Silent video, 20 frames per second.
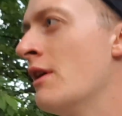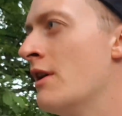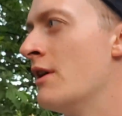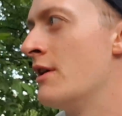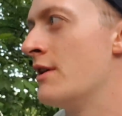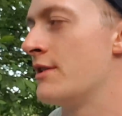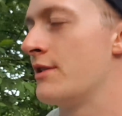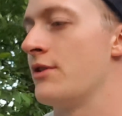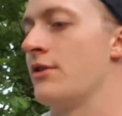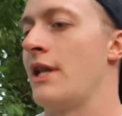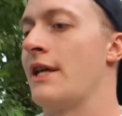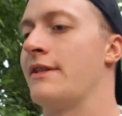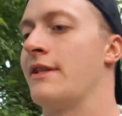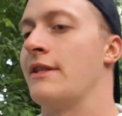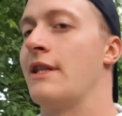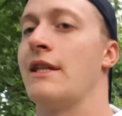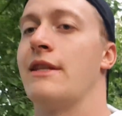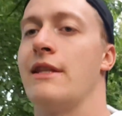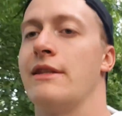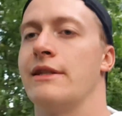So that's
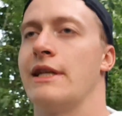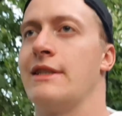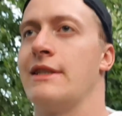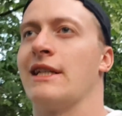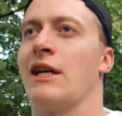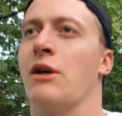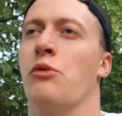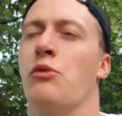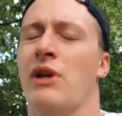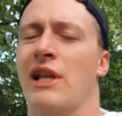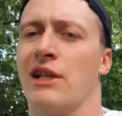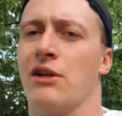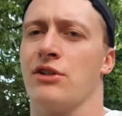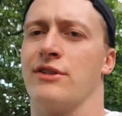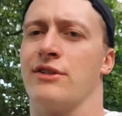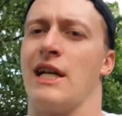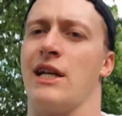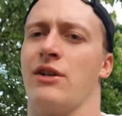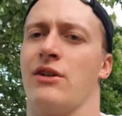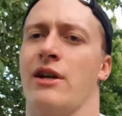like a really good
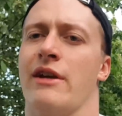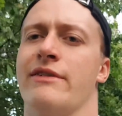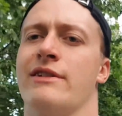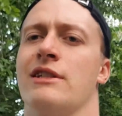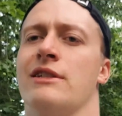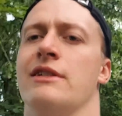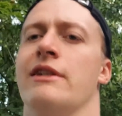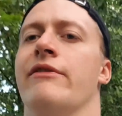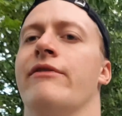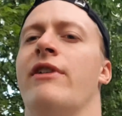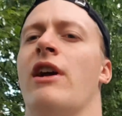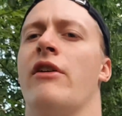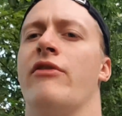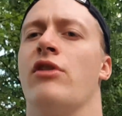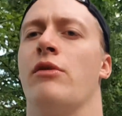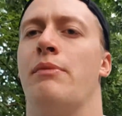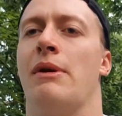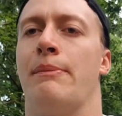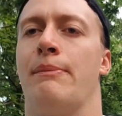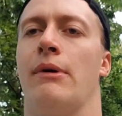standard. I've actually seen very few
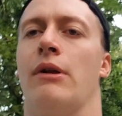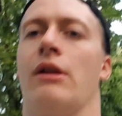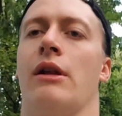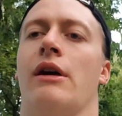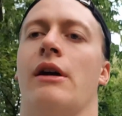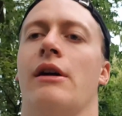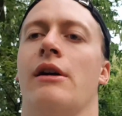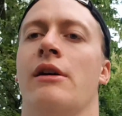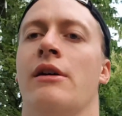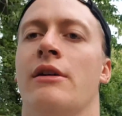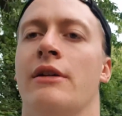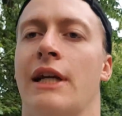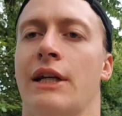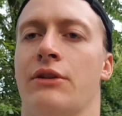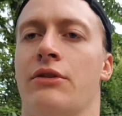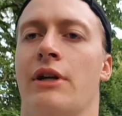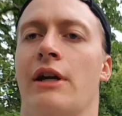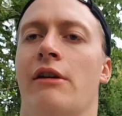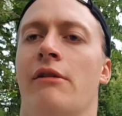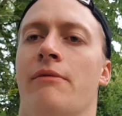people get to
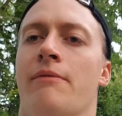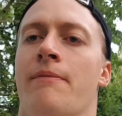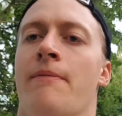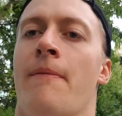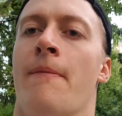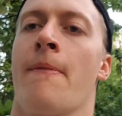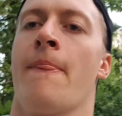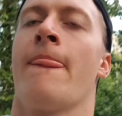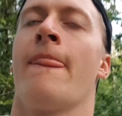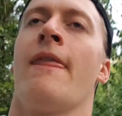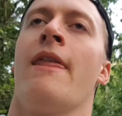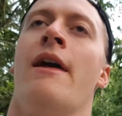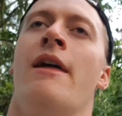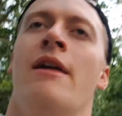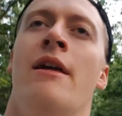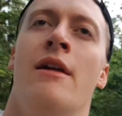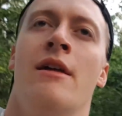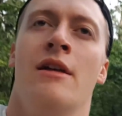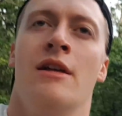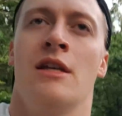there
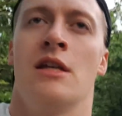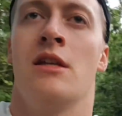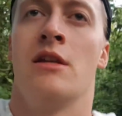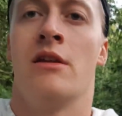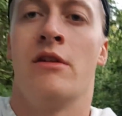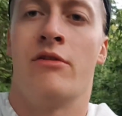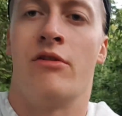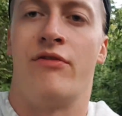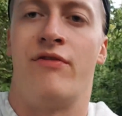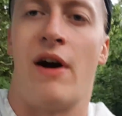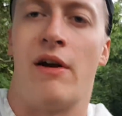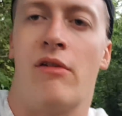for 5